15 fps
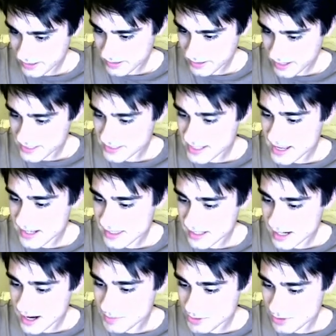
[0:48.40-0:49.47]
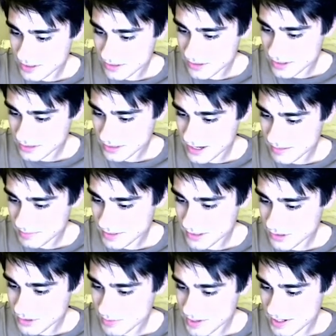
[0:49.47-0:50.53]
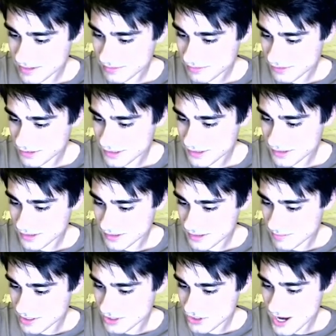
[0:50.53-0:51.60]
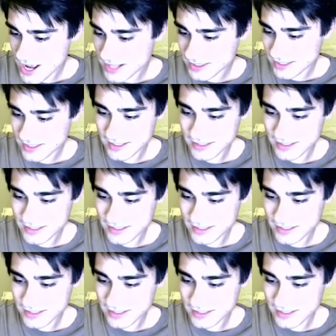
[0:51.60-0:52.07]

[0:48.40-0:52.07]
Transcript: I sat at the time screen a long time because I was waiting for someone in chat to...